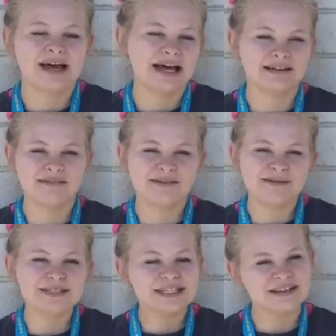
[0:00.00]
I love how
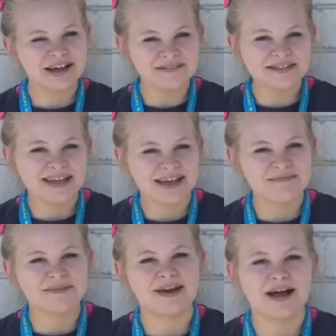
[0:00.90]
much she loves
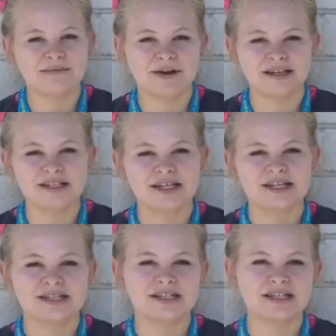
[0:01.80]
camp and how much
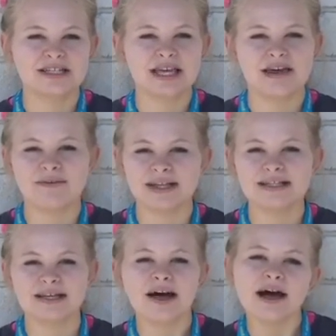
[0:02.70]
she just can't wait
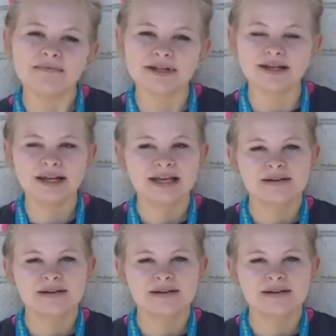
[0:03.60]
to come and